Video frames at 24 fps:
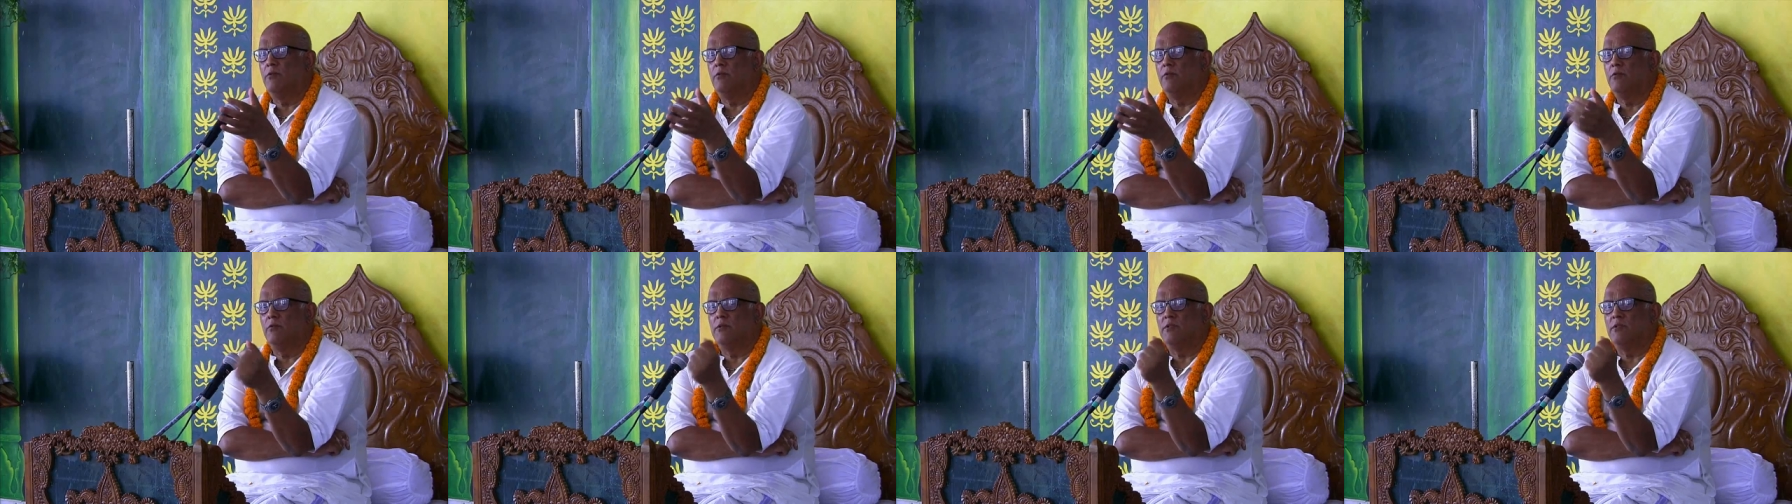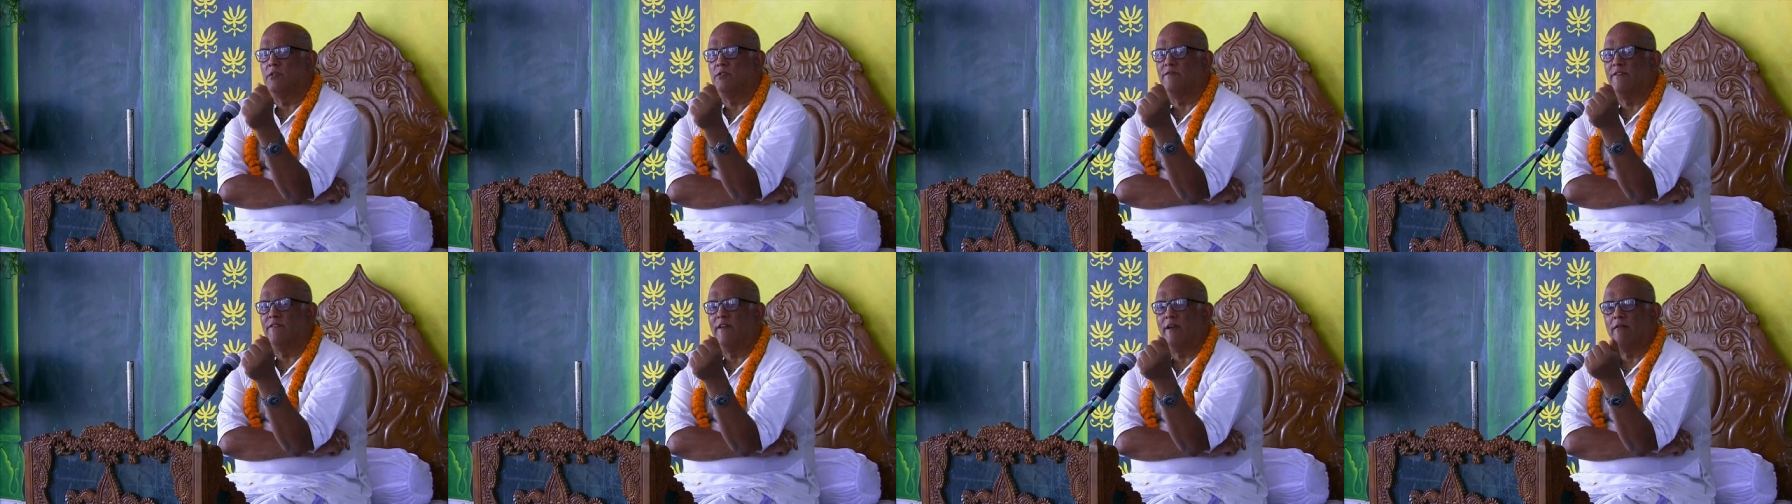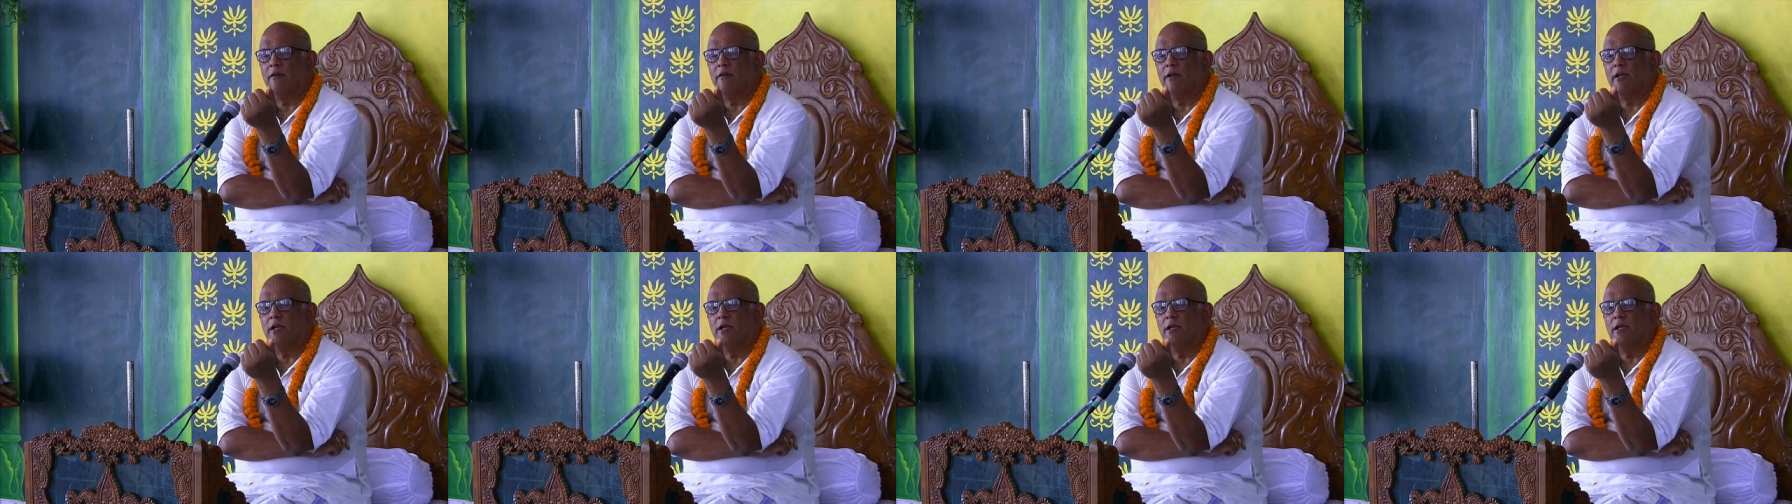who is
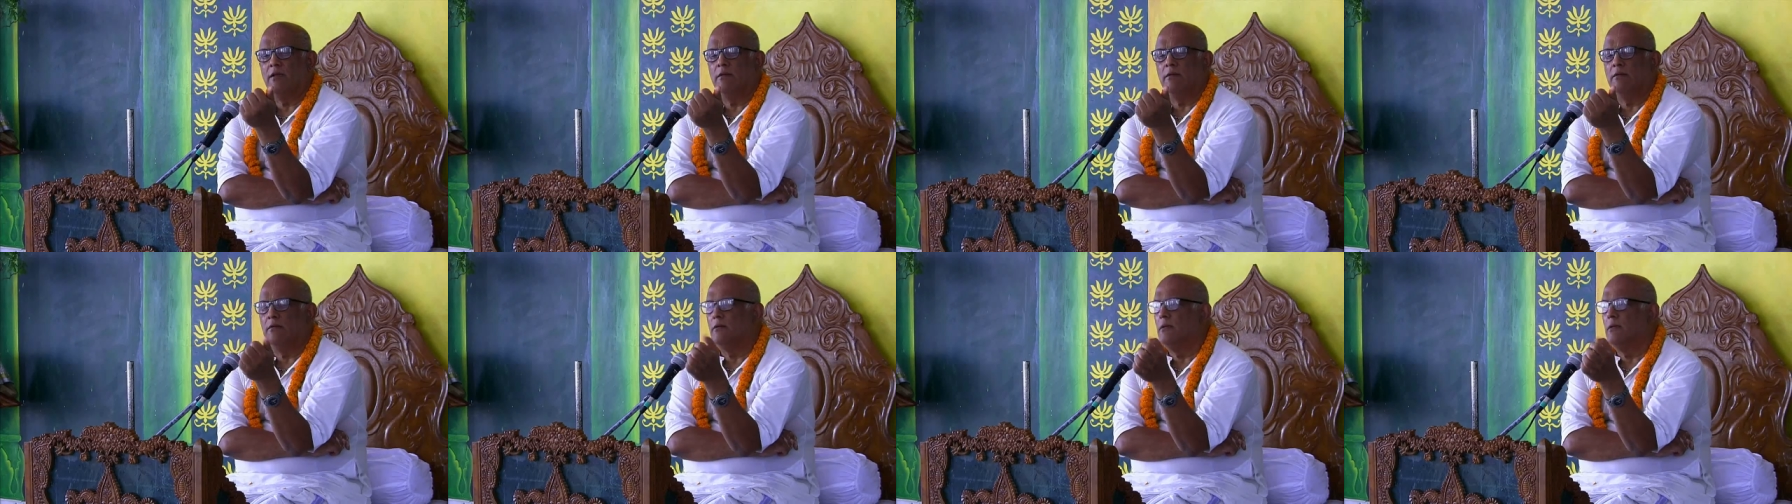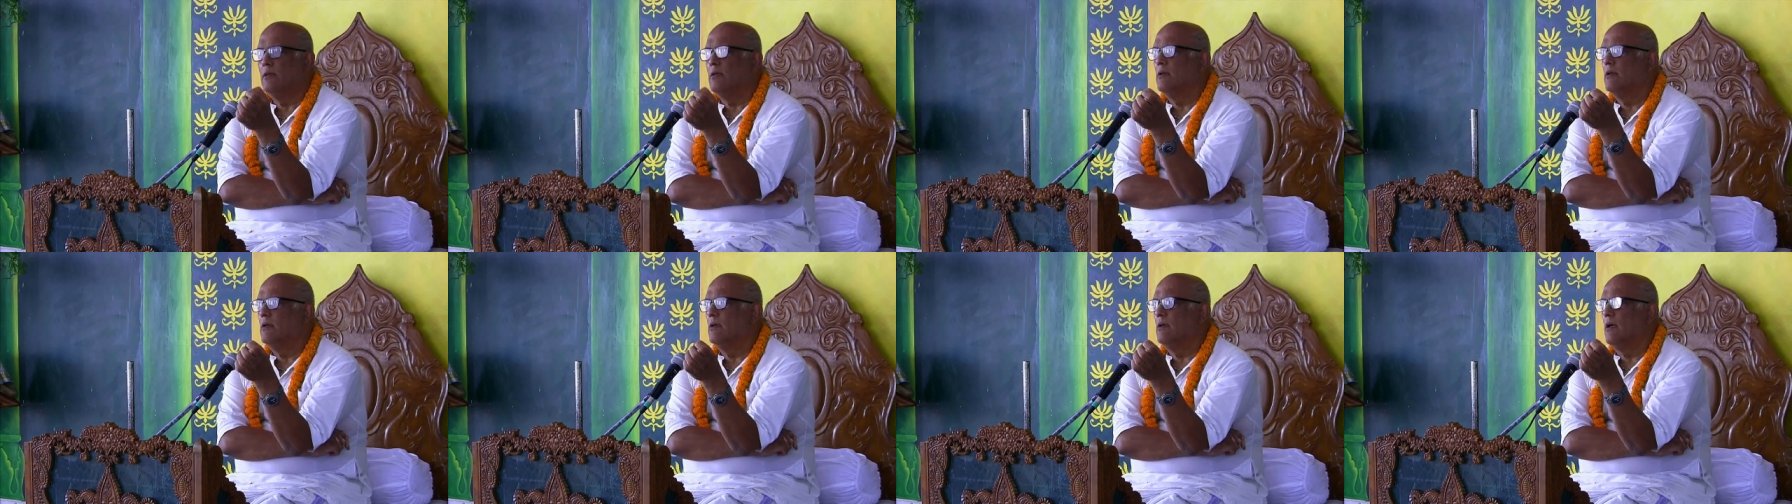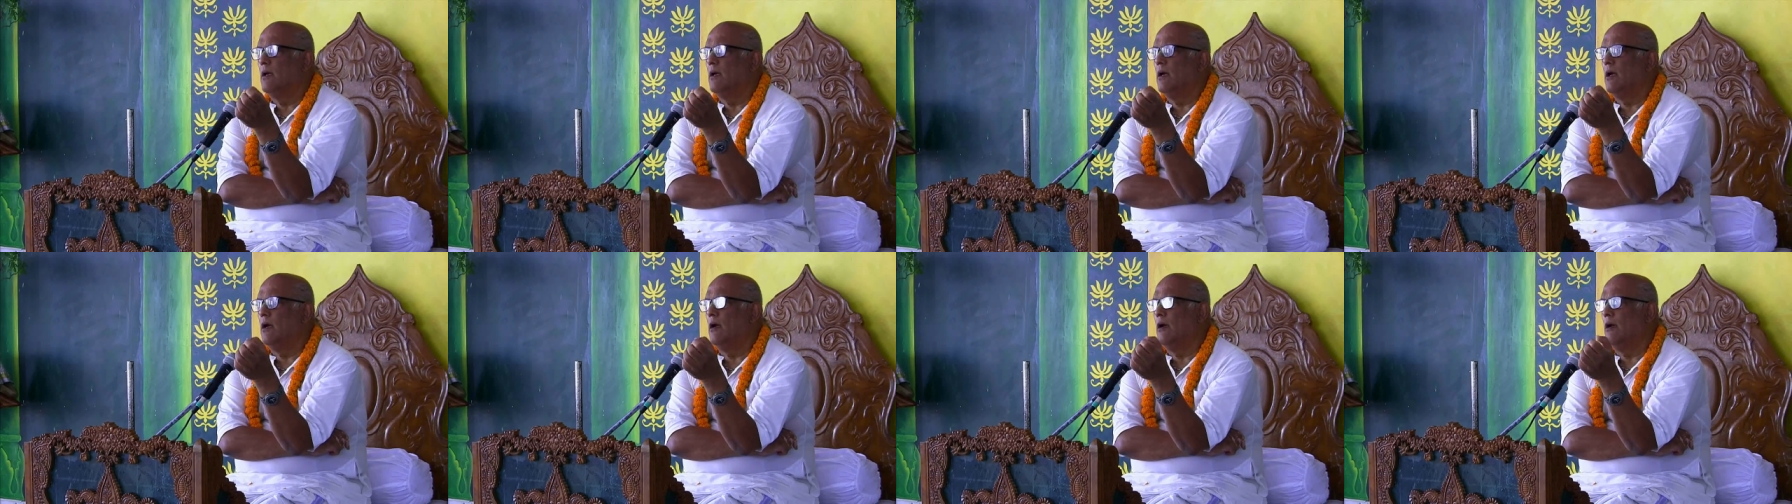very
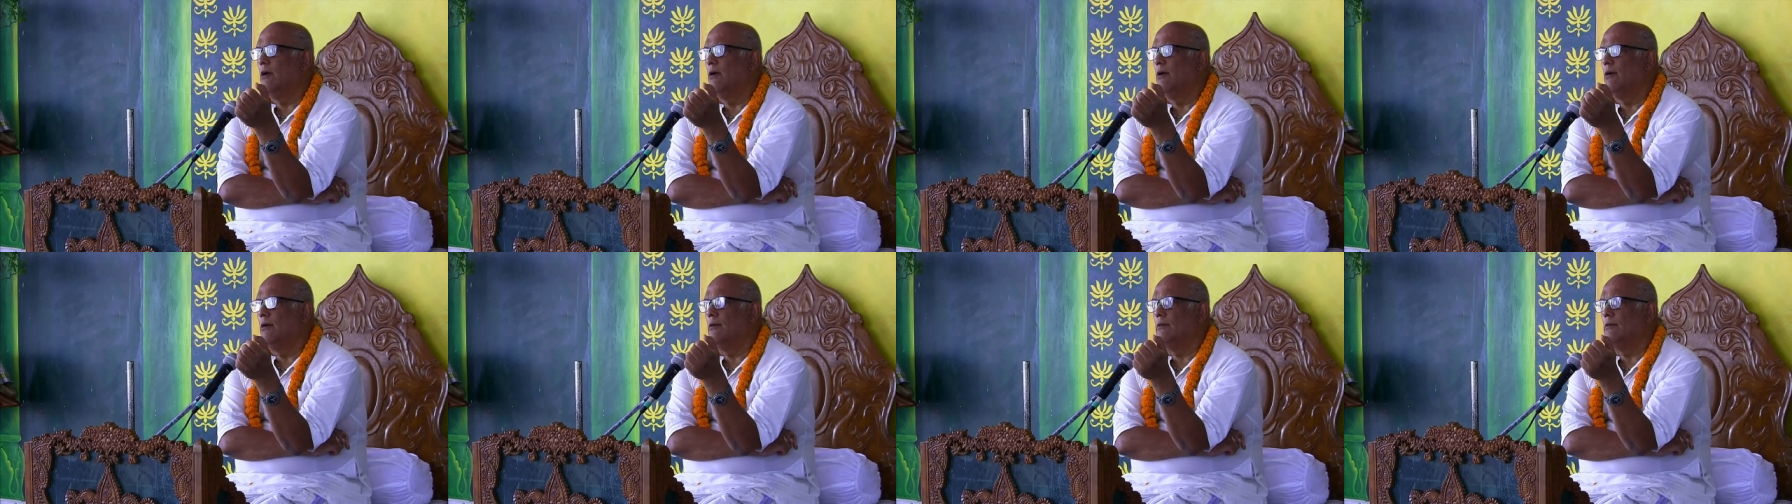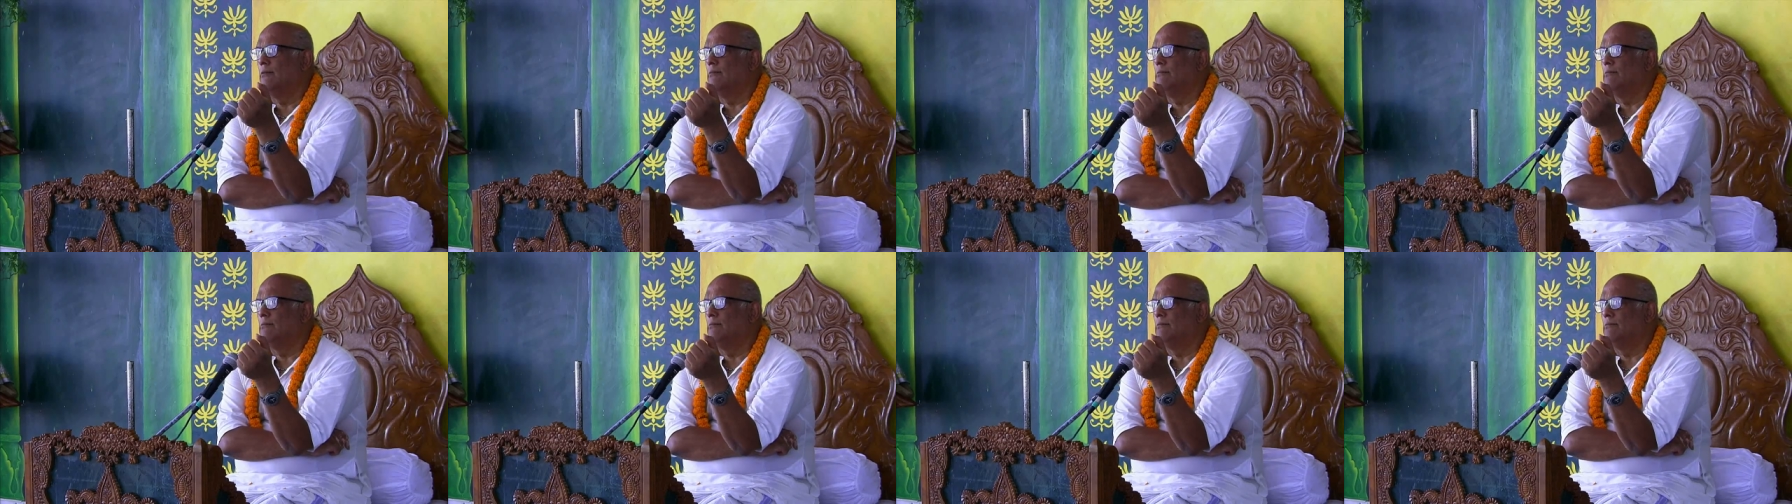um,